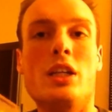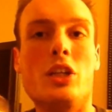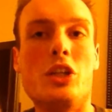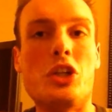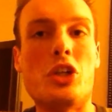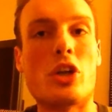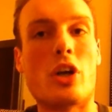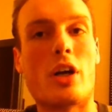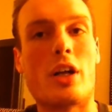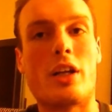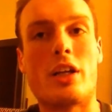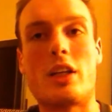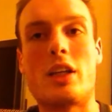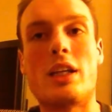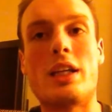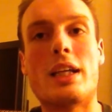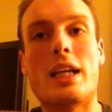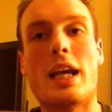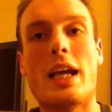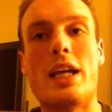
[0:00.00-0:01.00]
you kind of
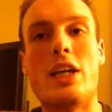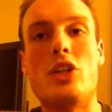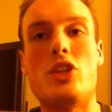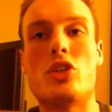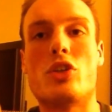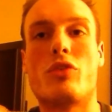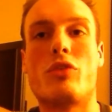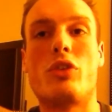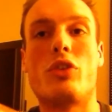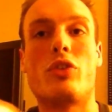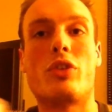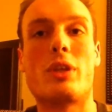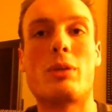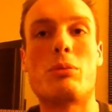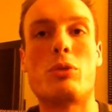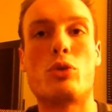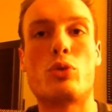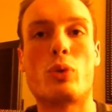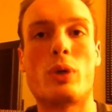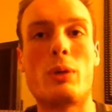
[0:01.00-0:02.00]
can gauge, obviously,
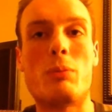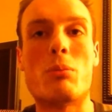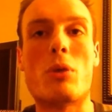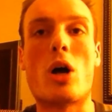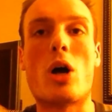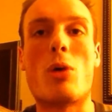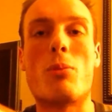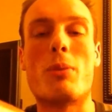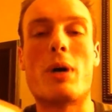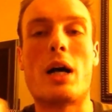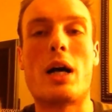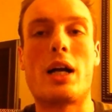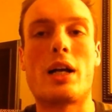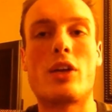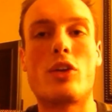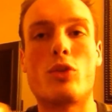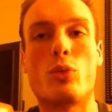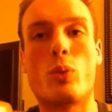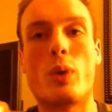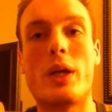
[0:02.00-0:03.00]
between mile
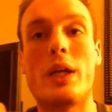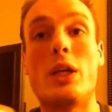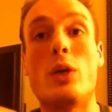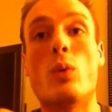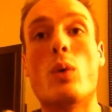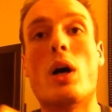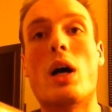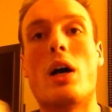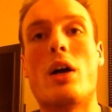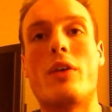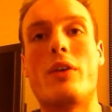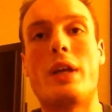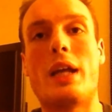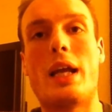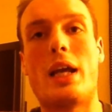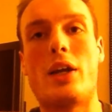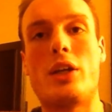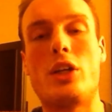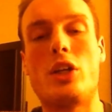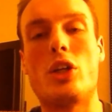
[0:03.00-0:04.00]
markers where you are and
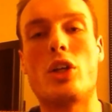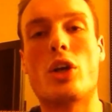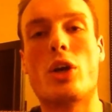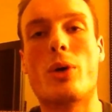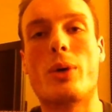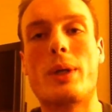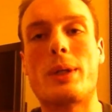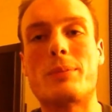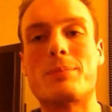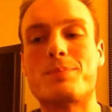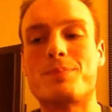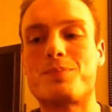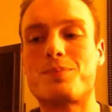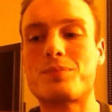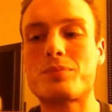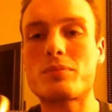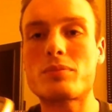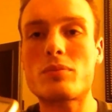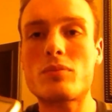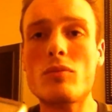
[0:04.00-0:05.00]
how you're going.
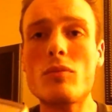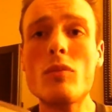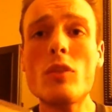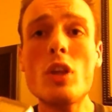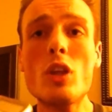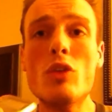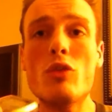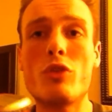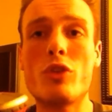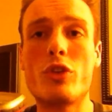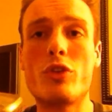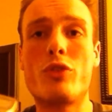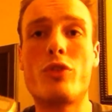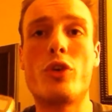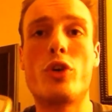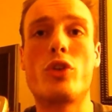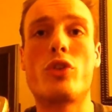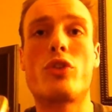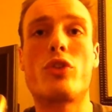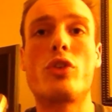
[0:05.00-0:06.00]
For the
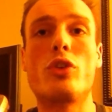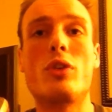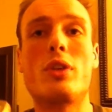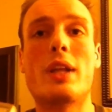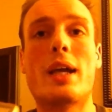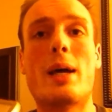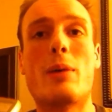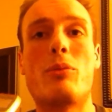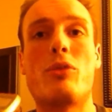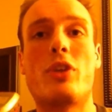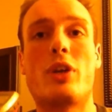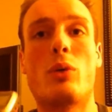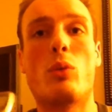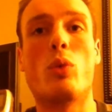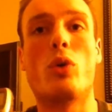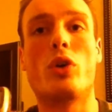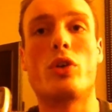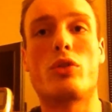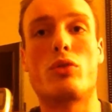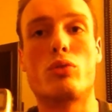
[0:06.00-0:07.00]
first two laps, that
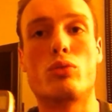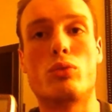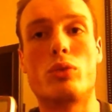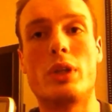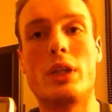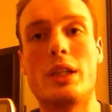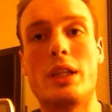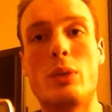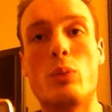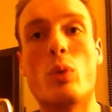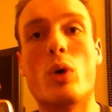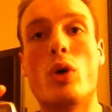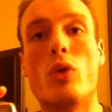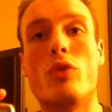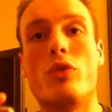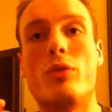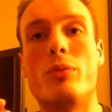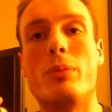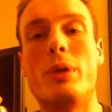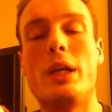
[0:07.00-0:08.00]
worked really well
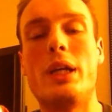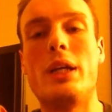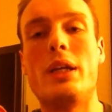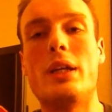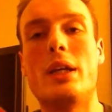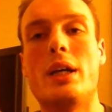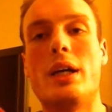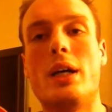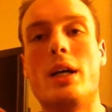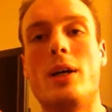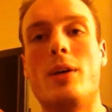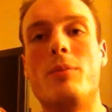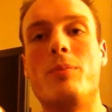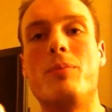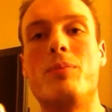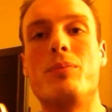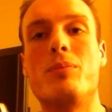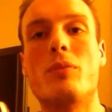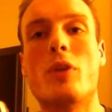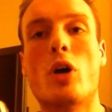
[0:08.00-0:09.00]
for me.
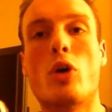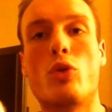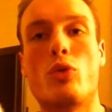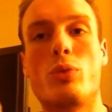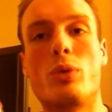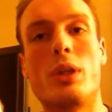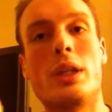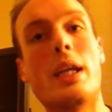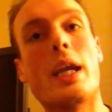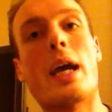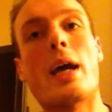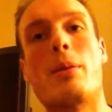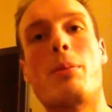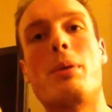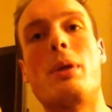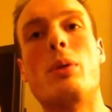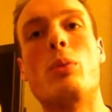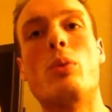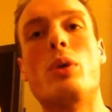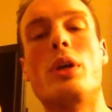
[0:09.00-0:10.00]
I was really
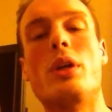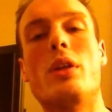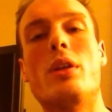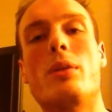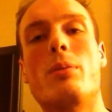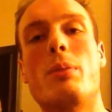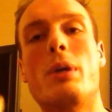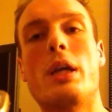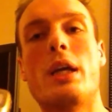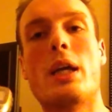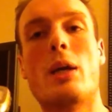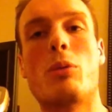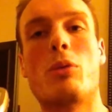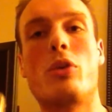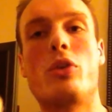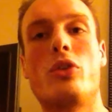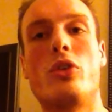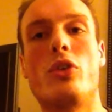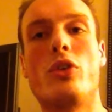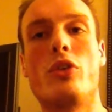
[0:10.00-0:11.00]
happy with being able
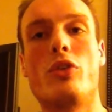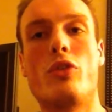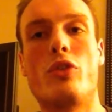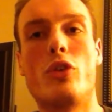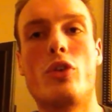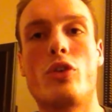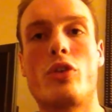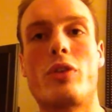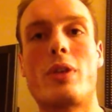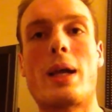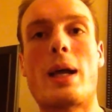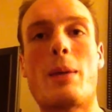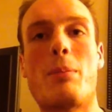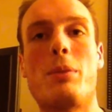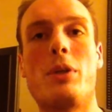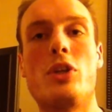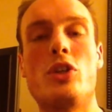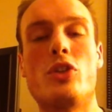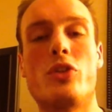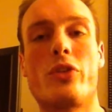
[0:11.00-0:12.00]
to do the first
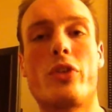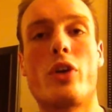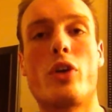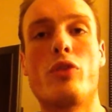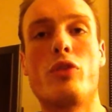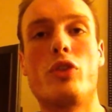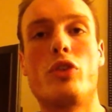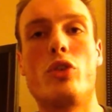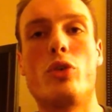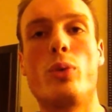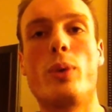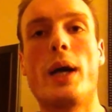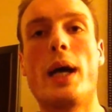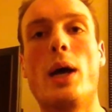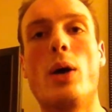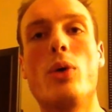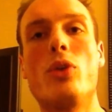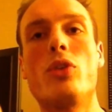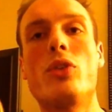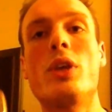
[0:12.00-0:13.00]
lap in just over 2
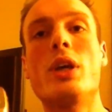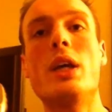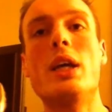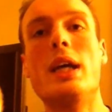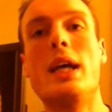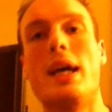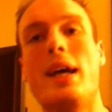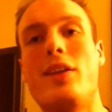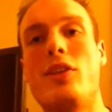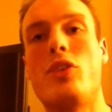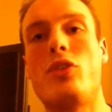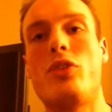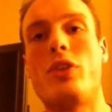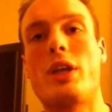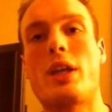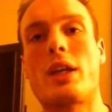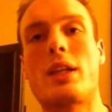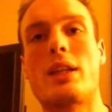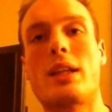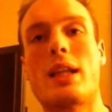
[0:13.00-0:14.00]
hours and the
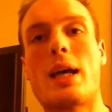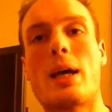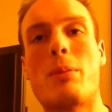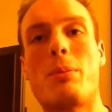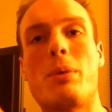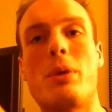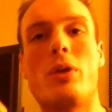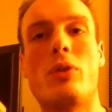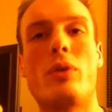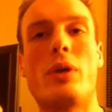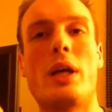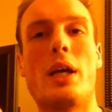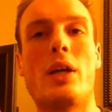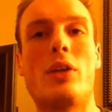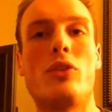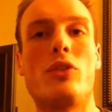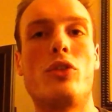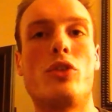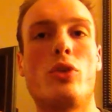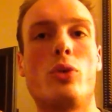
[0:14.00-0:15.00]
second lap in
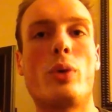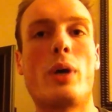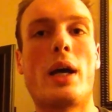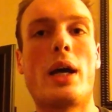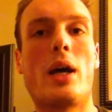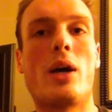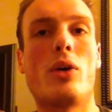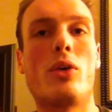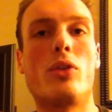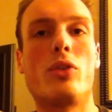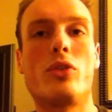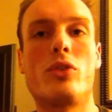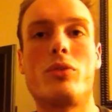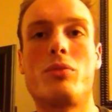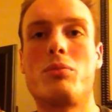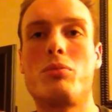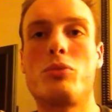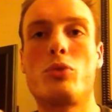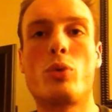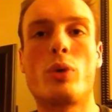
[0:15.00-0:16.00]
around 2 hours,
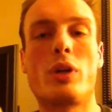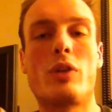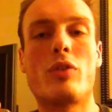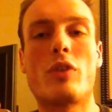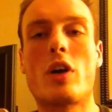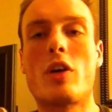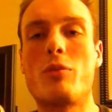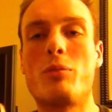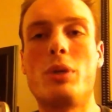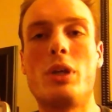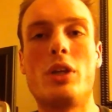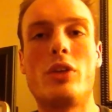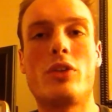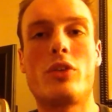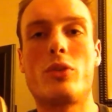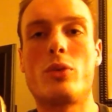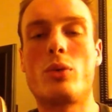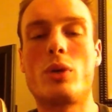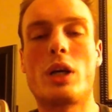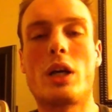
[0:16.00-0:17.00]
25 minutes,
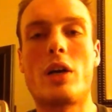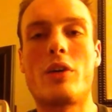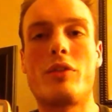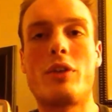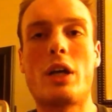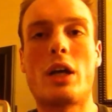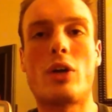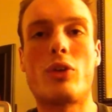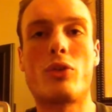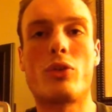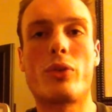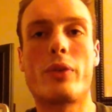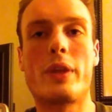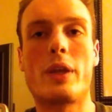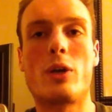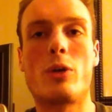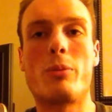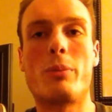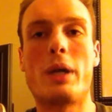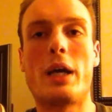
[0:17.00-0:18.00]
2.5 hours or
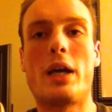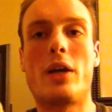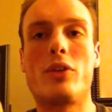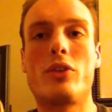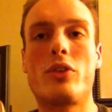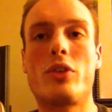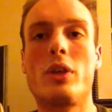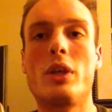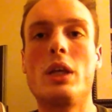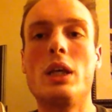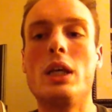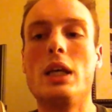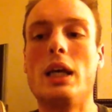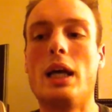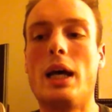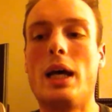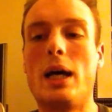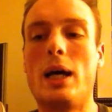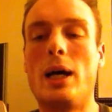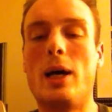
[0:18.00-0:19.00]
thereabouts.
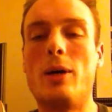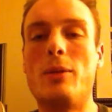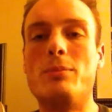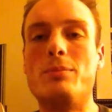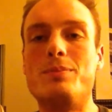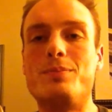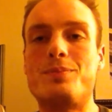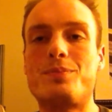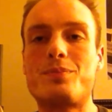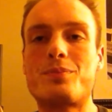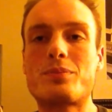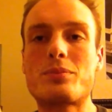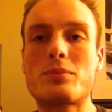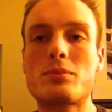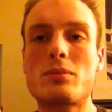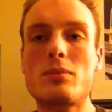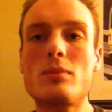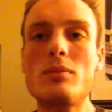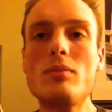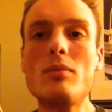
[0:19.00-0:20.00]
And
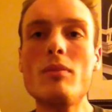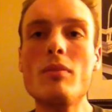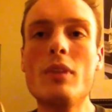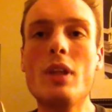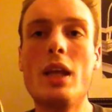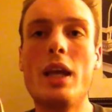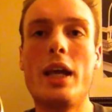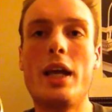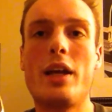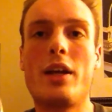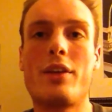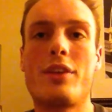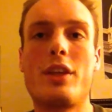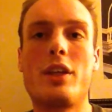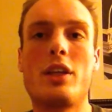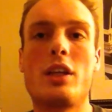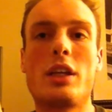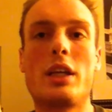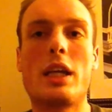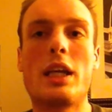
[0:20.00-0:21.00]
I
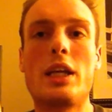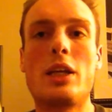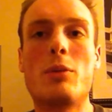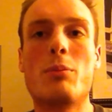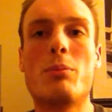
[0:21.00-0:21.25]
think a key